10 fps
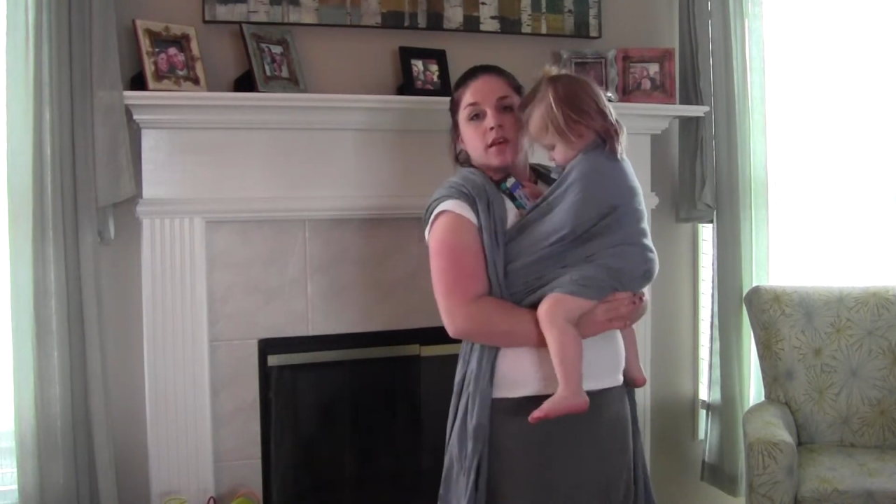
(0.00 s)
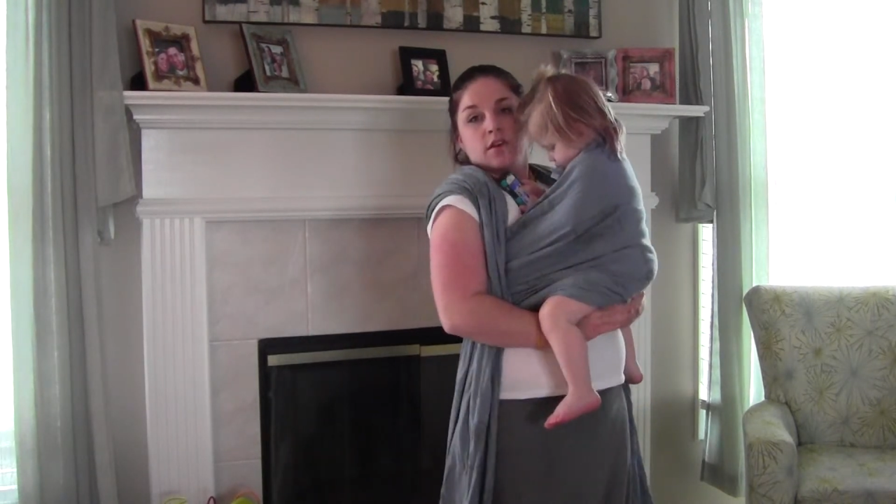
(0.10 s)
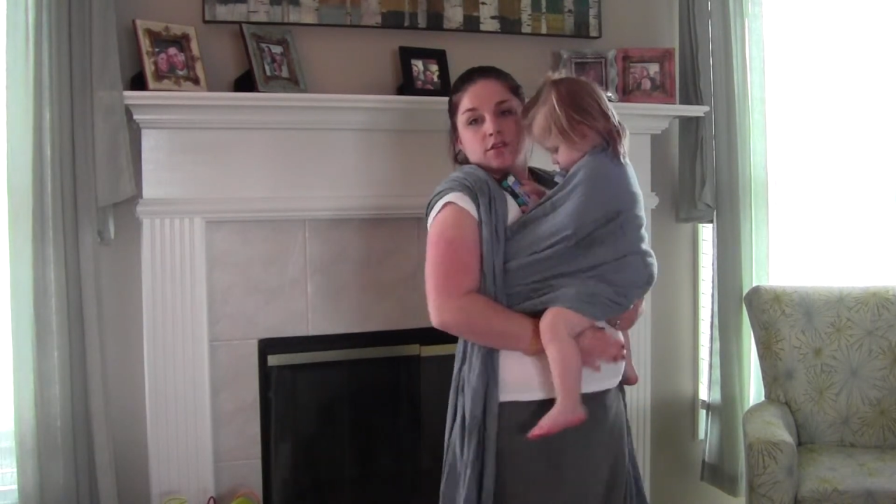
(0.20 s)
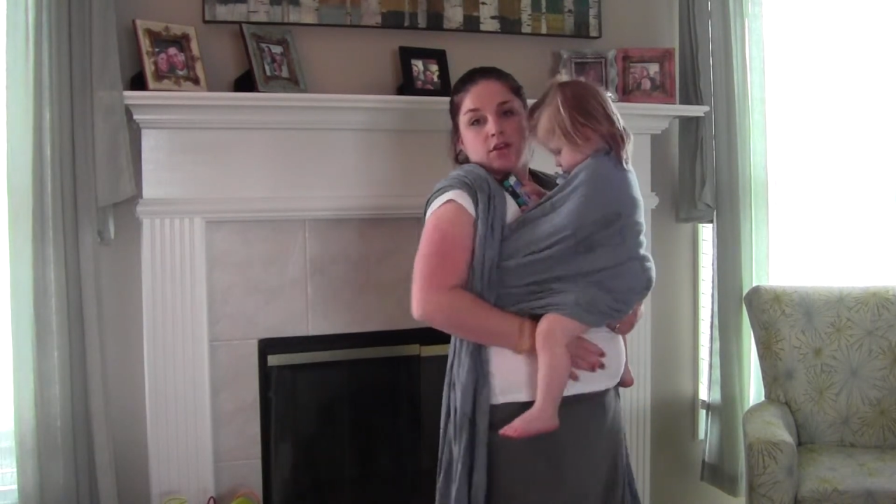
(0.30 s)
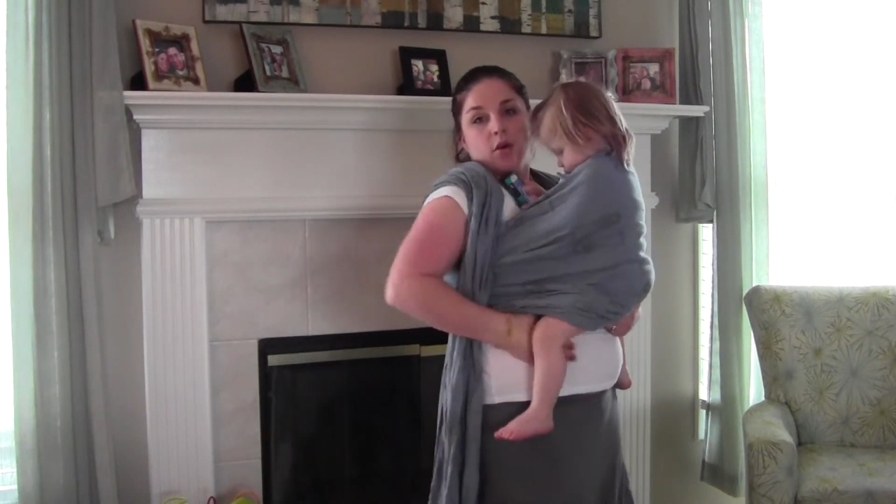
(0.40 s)

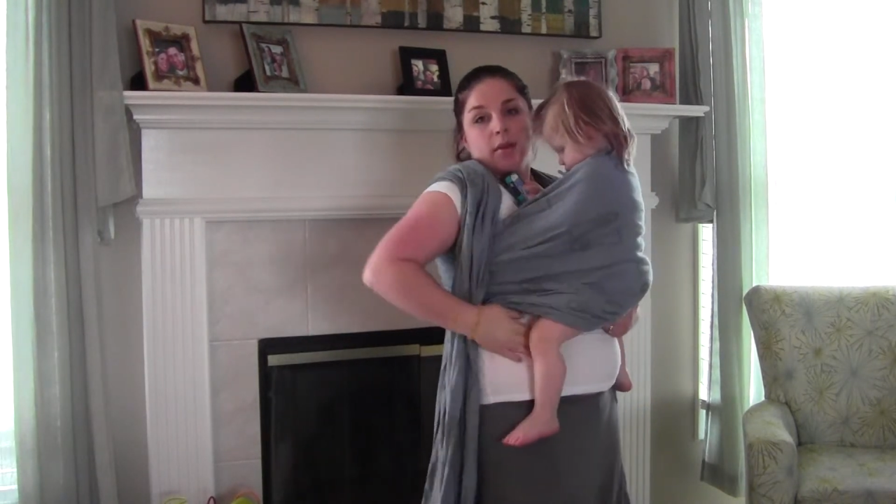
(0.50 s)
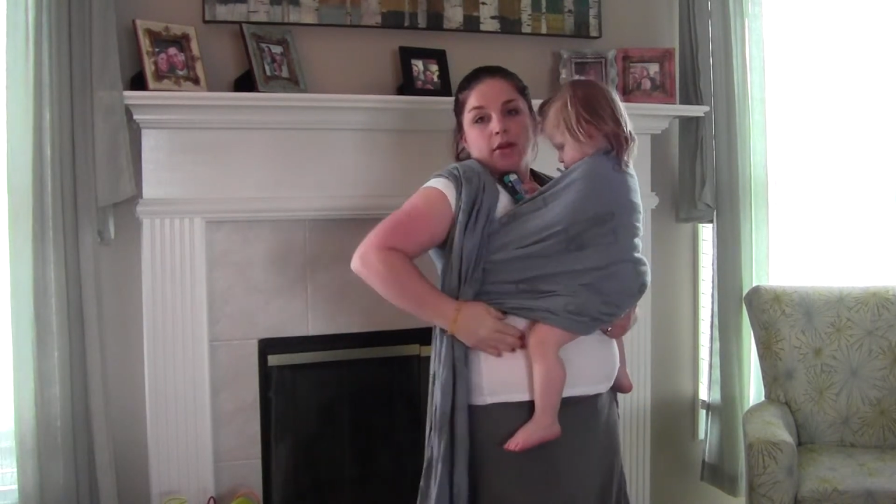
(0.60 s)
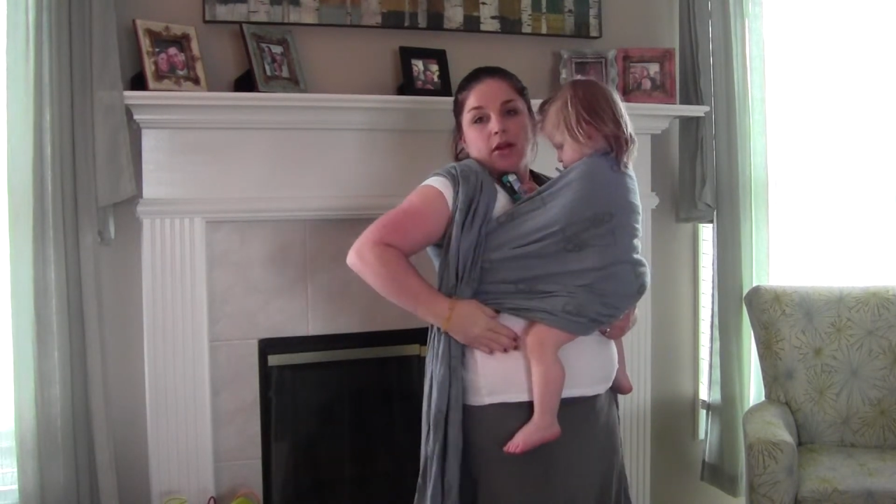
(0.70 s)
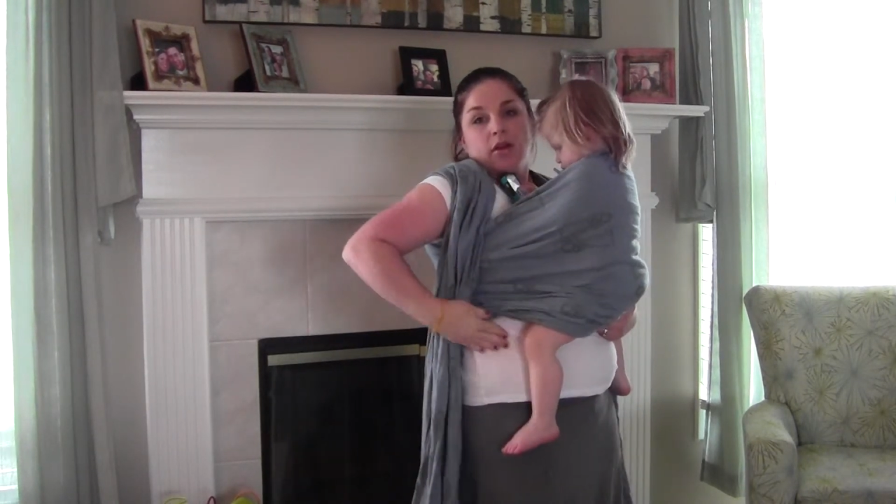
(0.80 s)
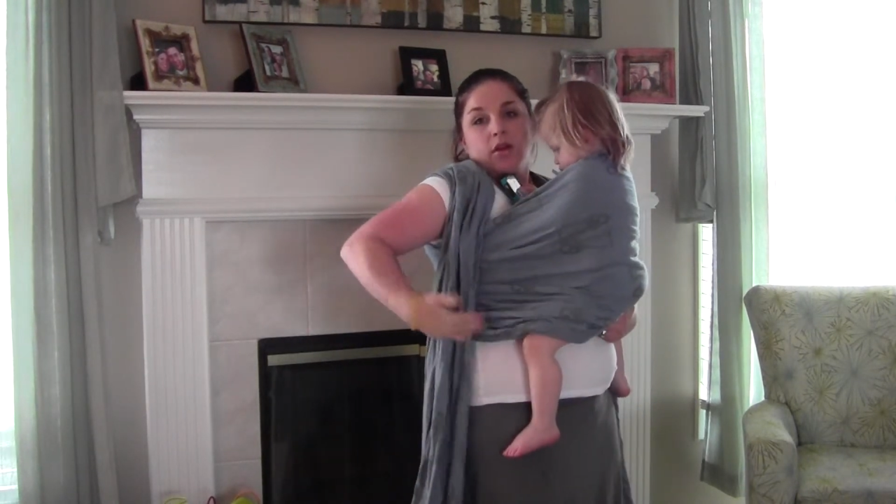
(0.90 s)
So I'm going
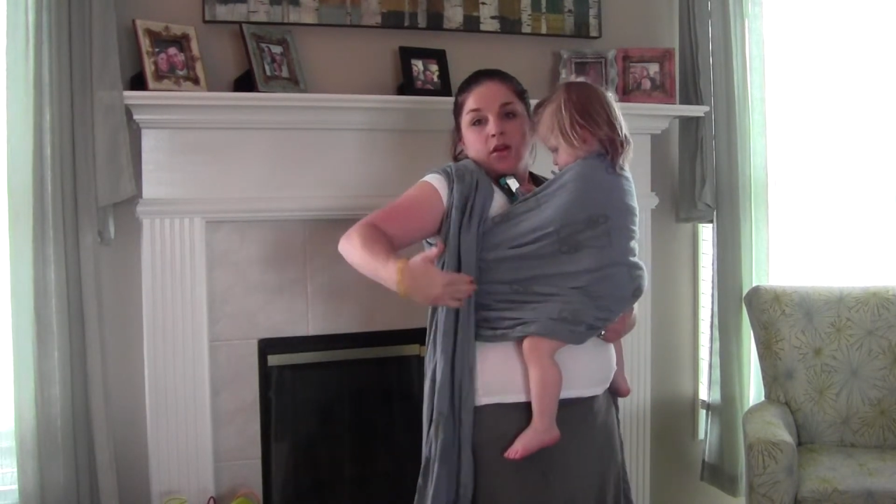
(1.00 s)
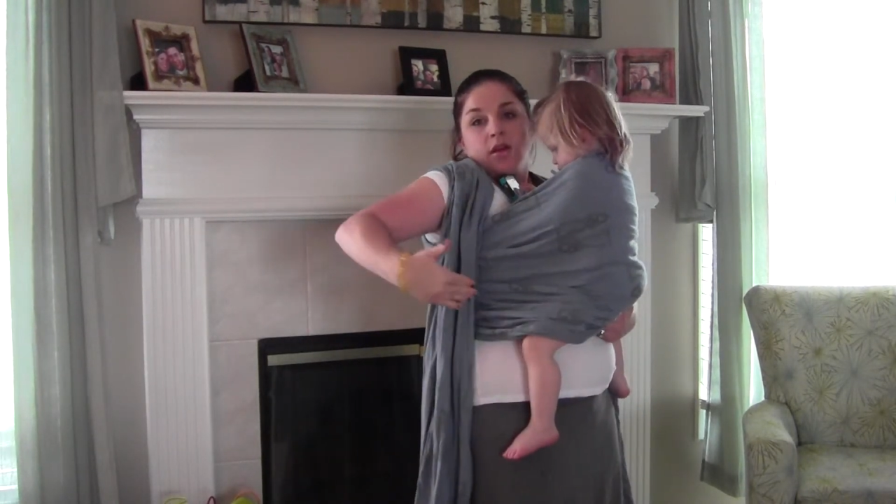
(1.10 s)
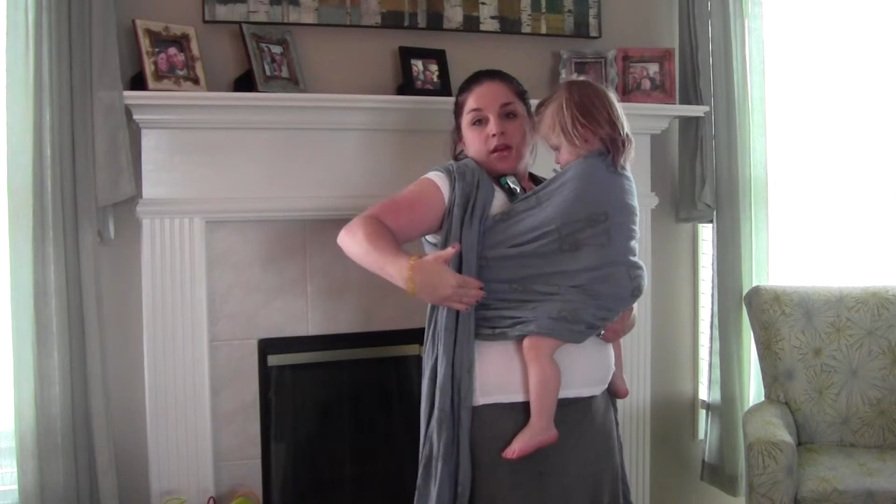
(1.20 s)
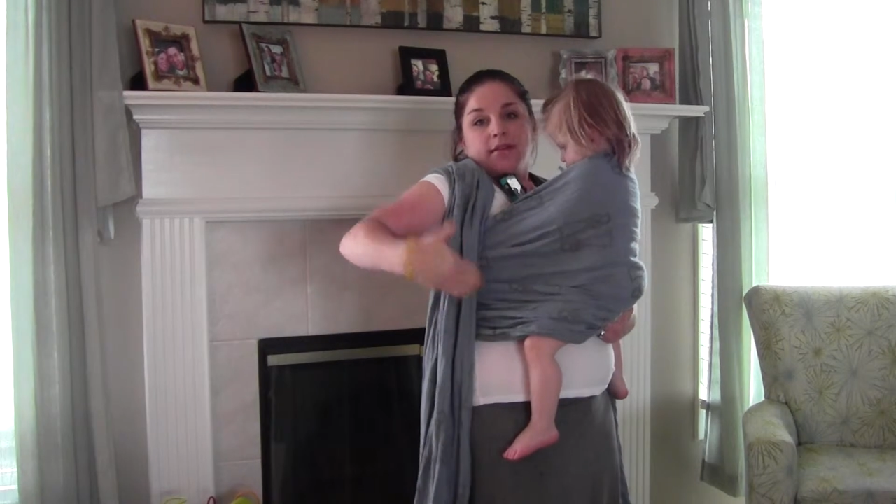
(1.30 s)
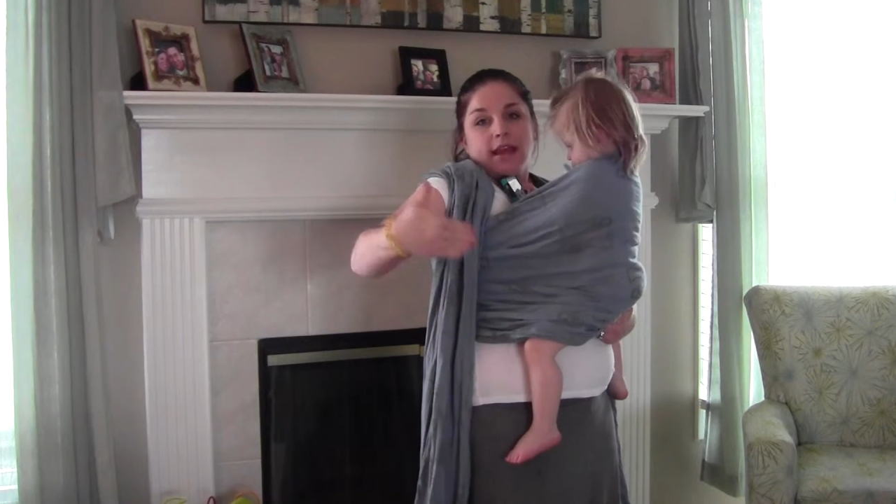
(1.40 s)
to
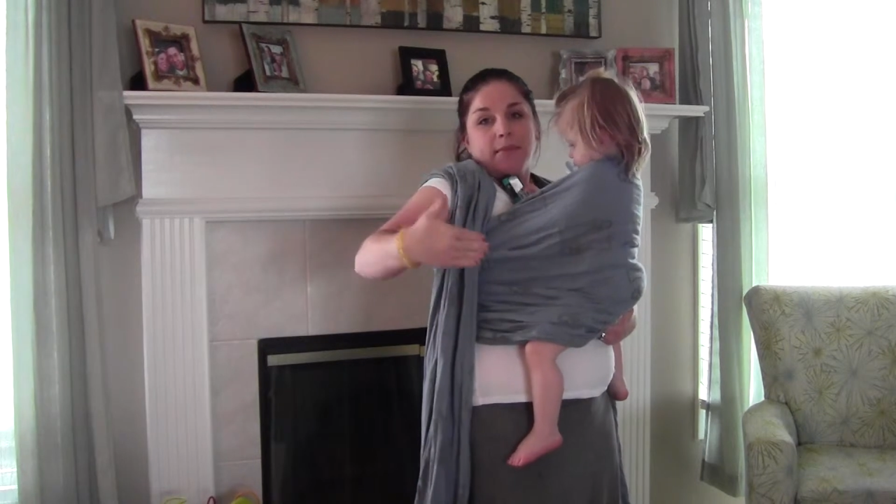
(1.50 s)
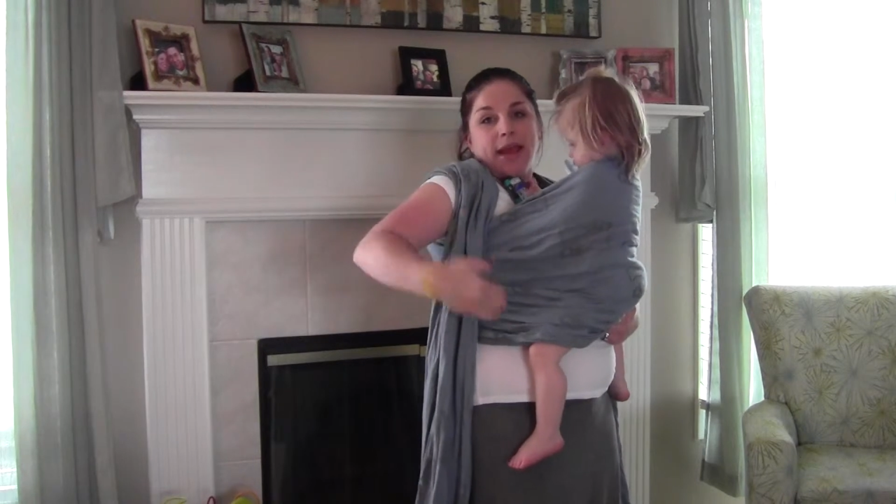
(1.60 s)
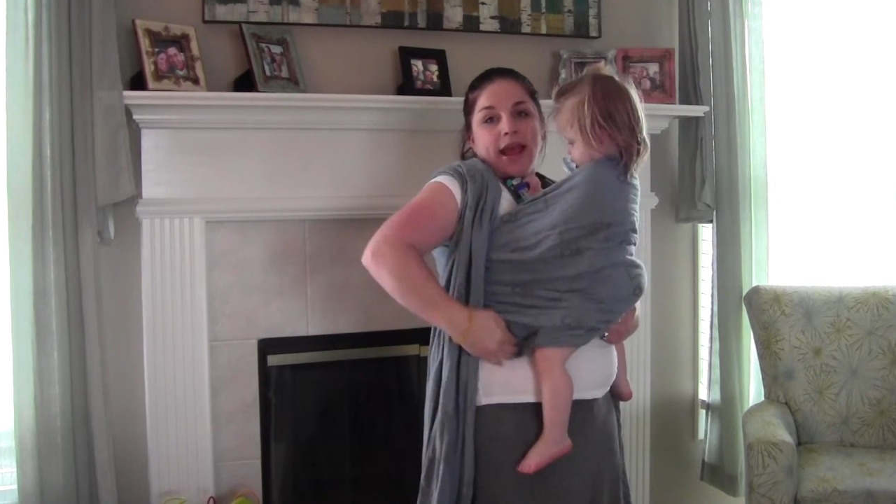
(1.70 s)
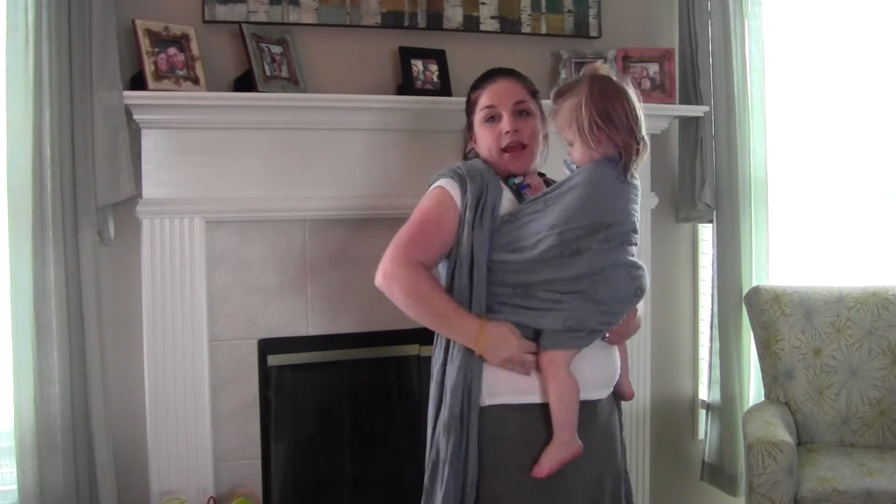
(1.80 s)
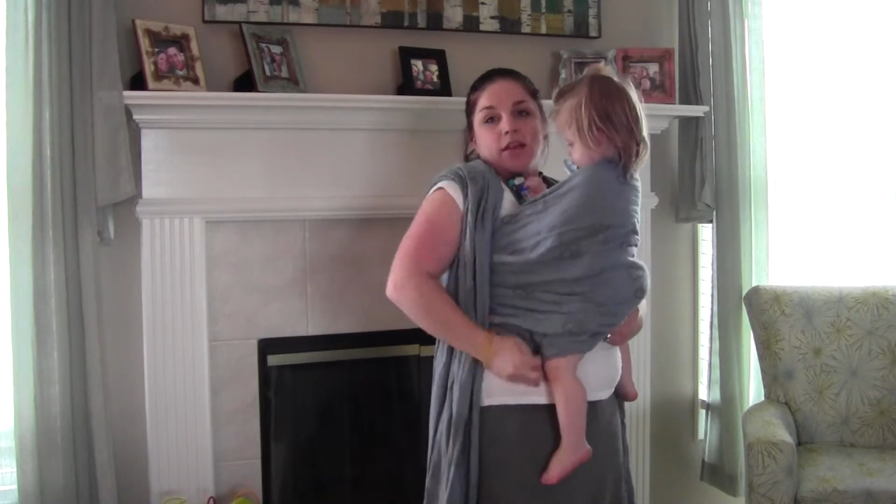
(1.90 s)
take my
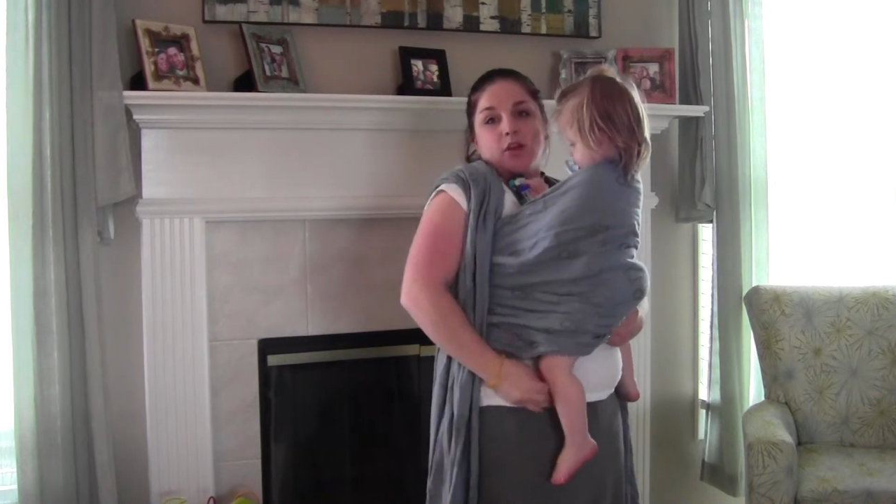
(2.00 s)
hand,